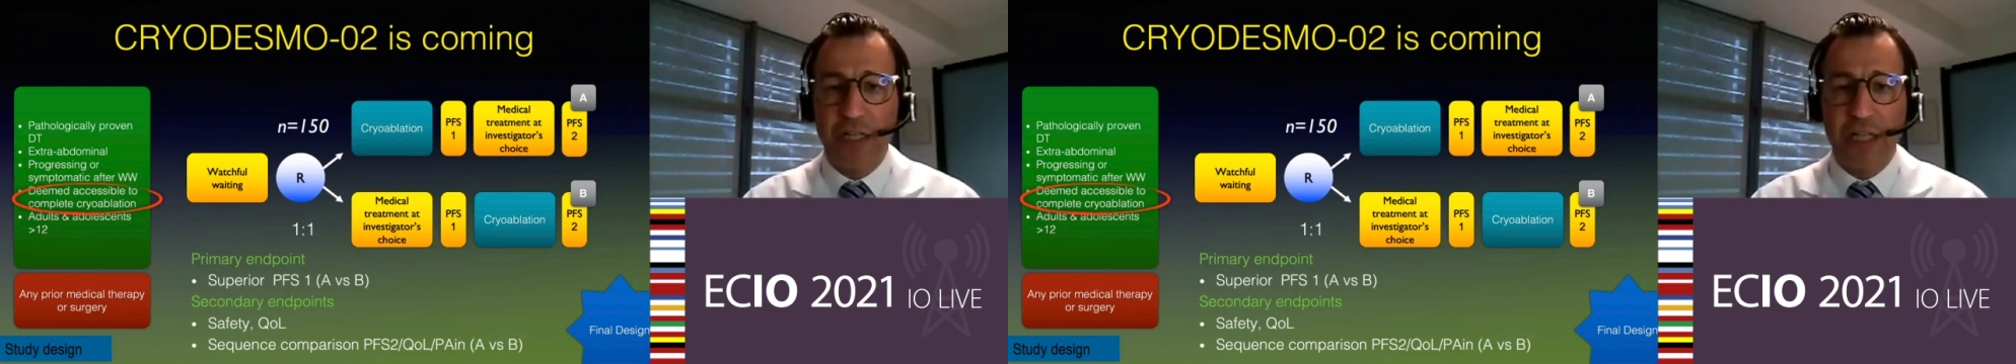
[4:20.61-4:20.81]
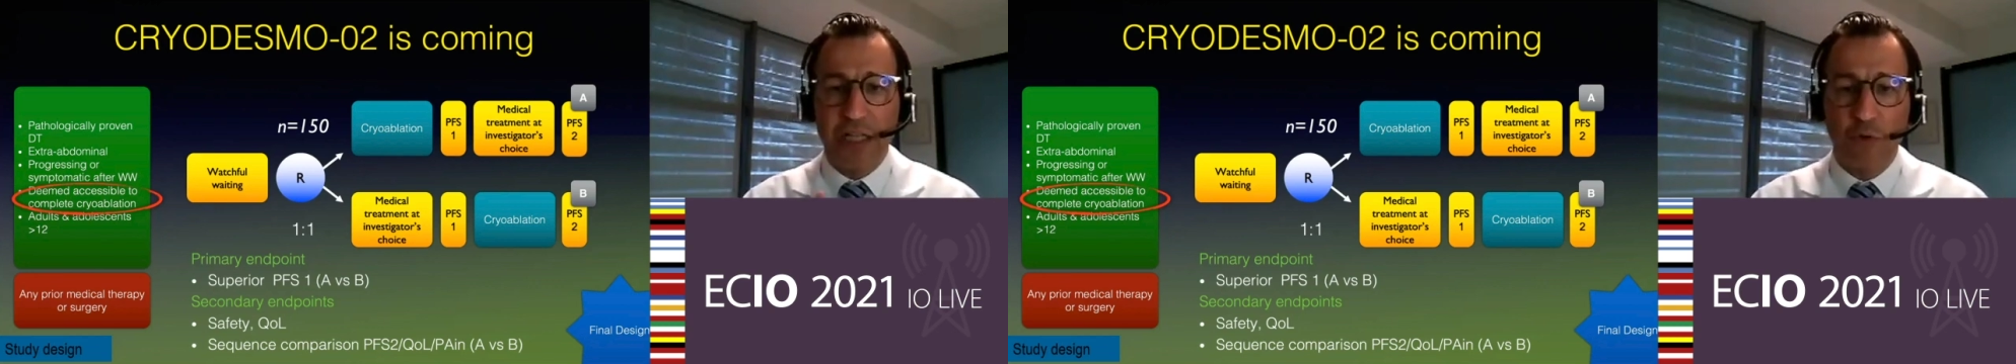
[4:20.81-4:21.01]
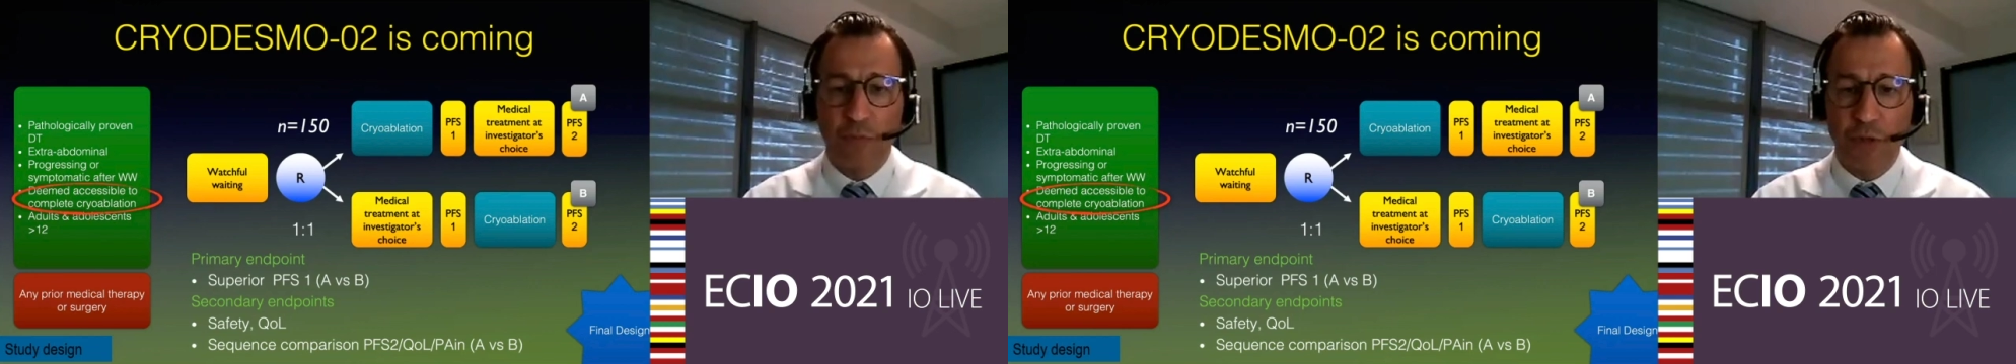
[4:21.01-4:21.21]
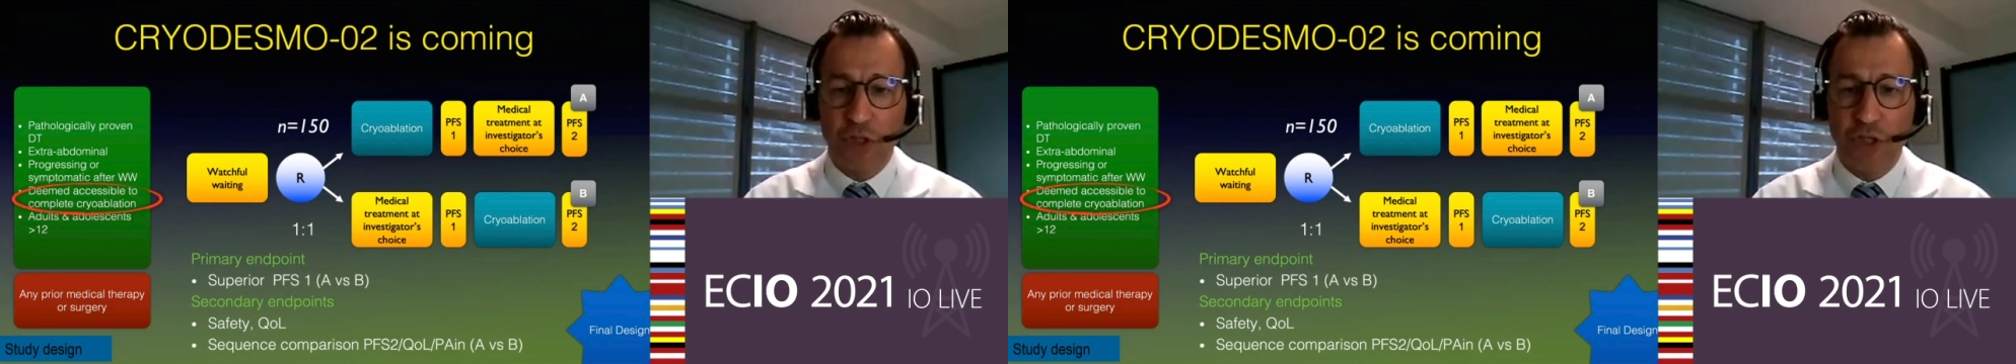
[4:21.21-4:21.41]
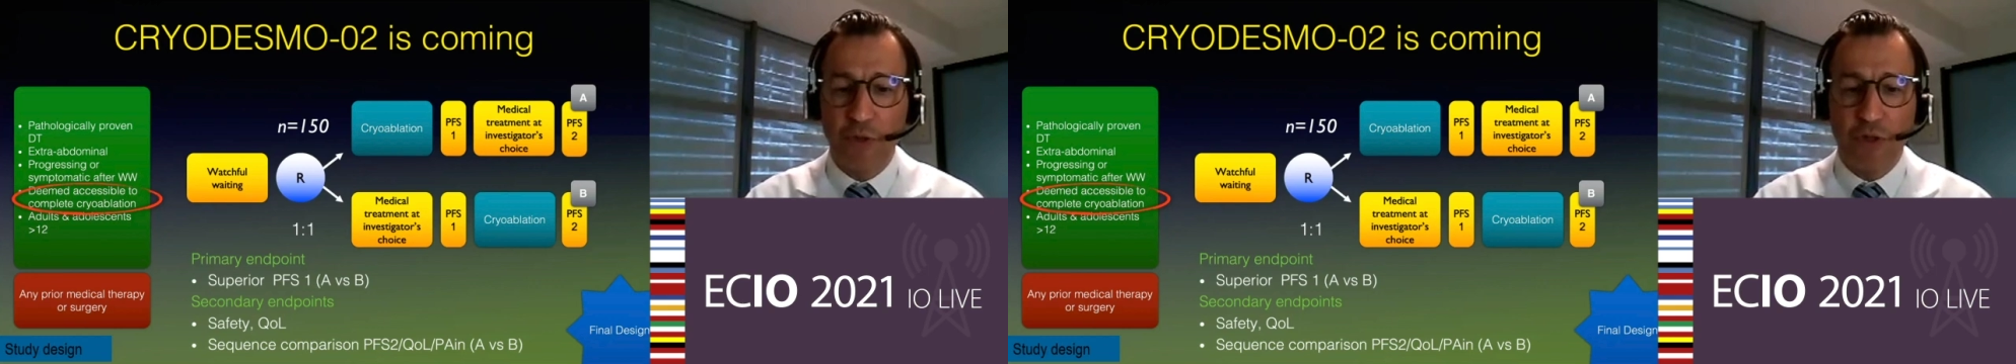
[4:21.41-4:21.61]
that could be
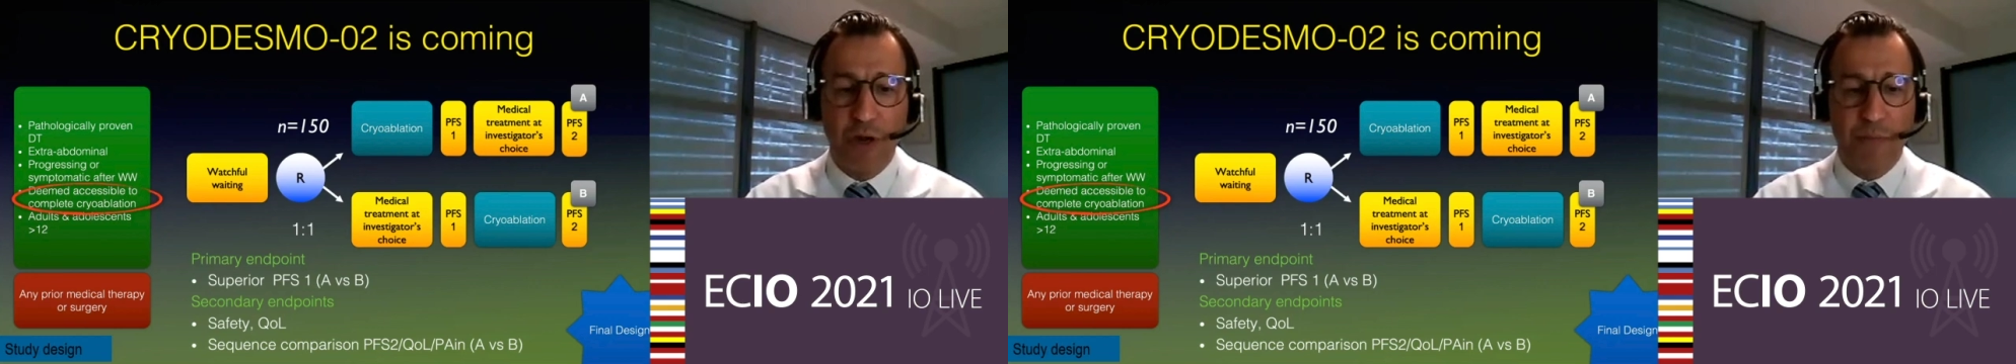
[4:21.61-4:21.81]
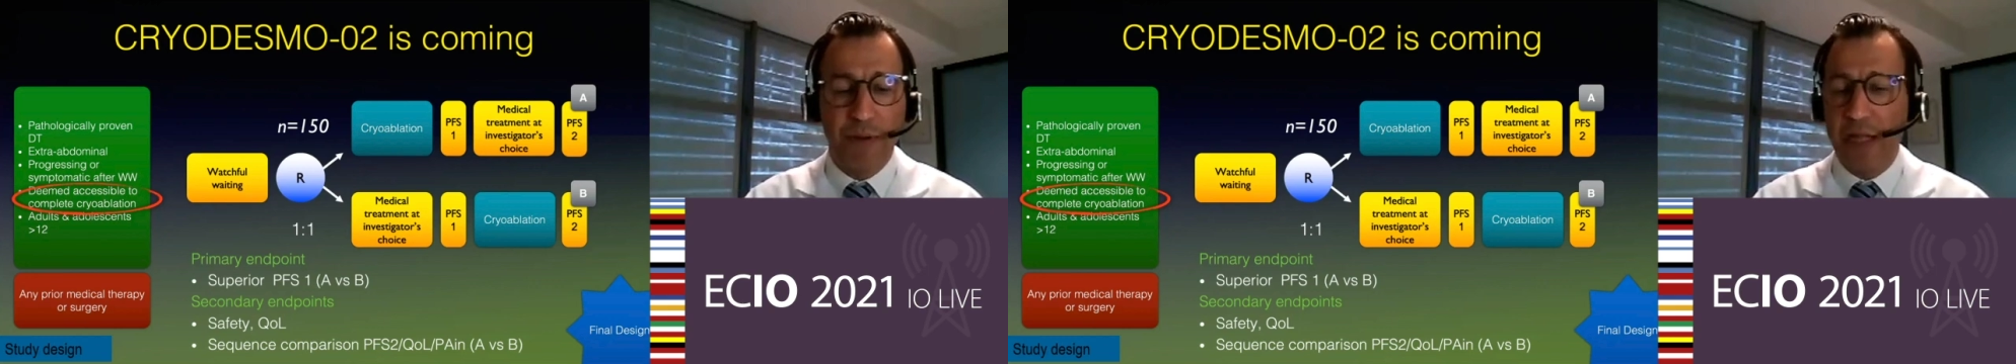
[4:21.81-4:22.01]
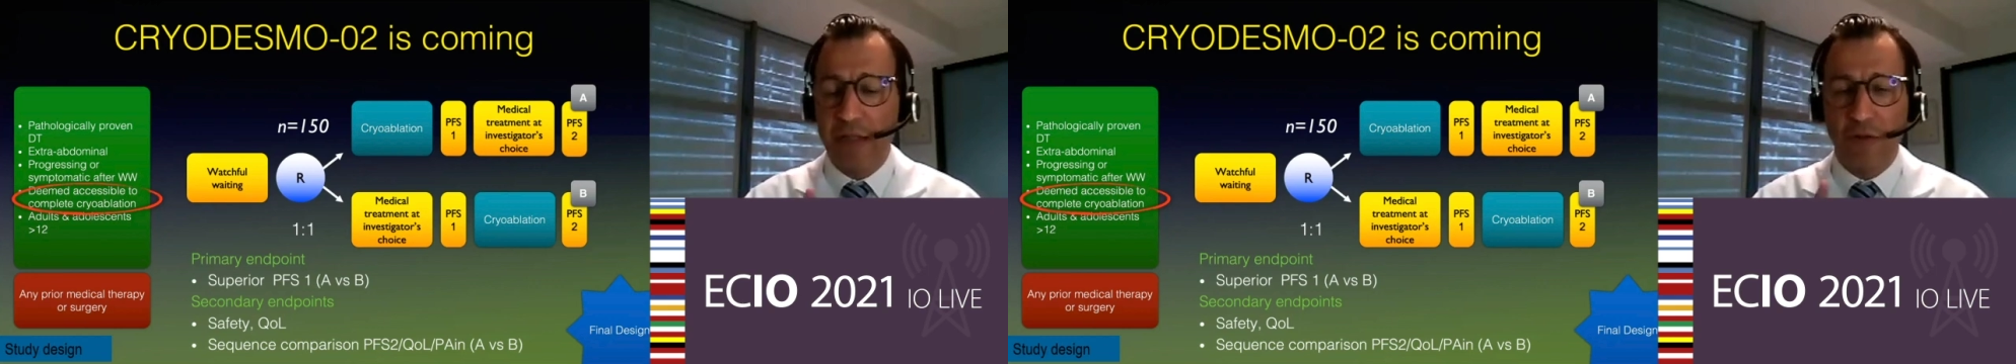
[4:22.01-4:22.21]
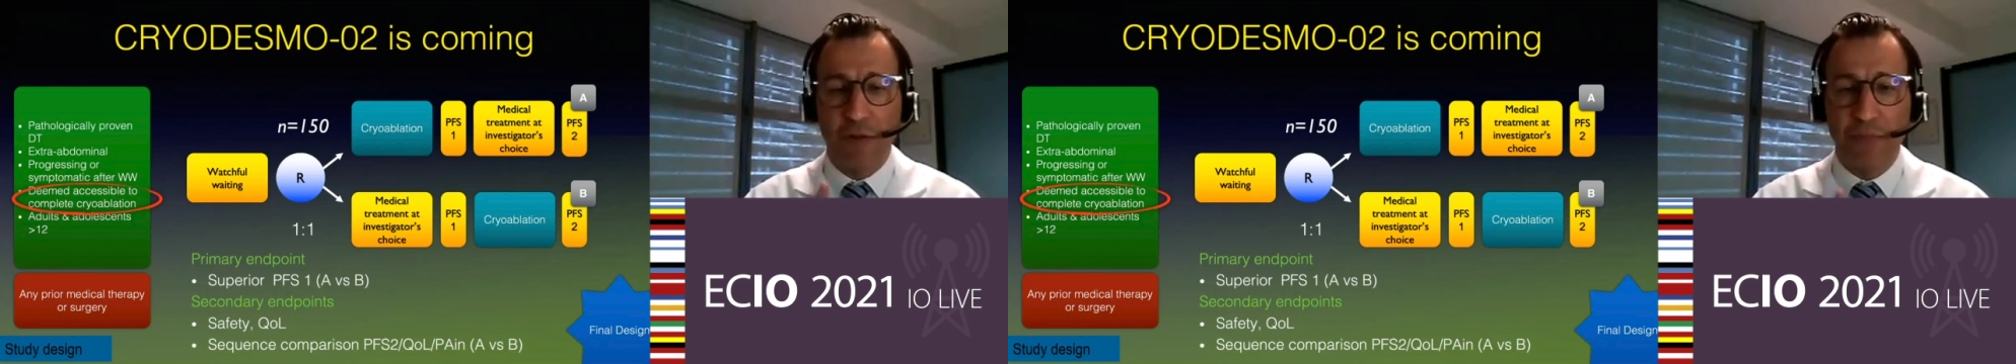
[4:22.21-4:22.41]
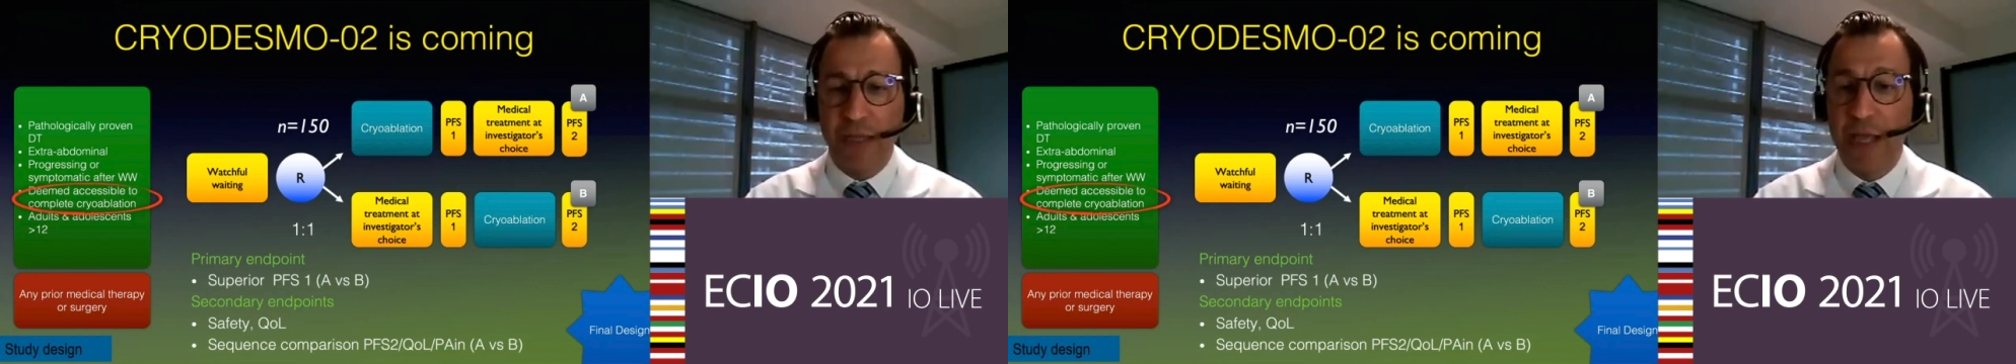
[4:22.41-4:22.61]
chemotherapy, that
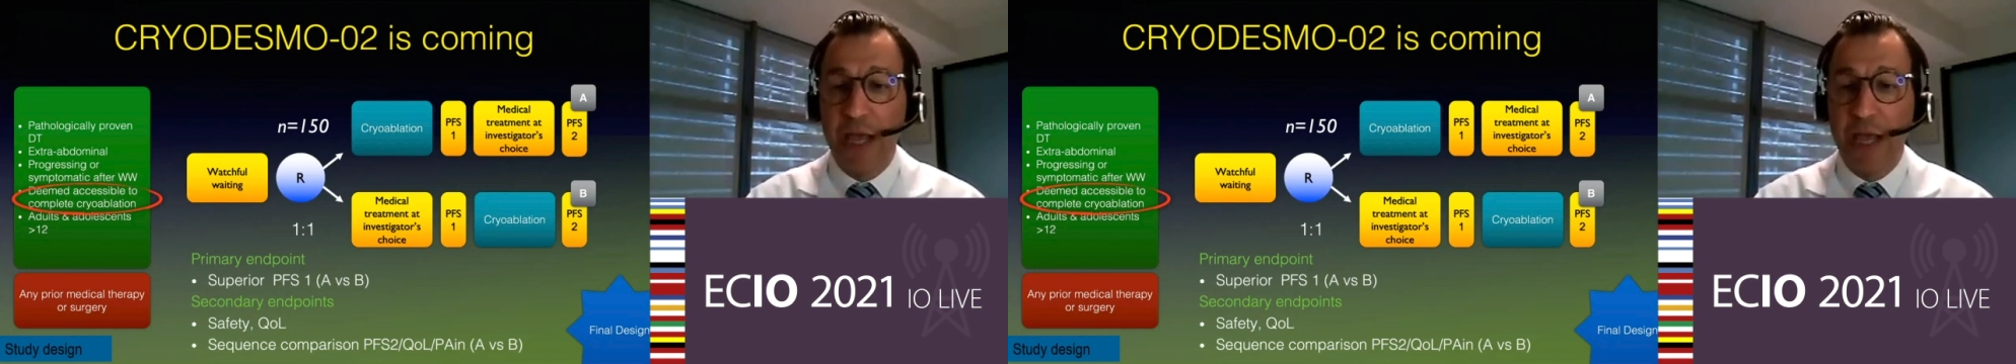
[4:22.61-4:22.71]
could be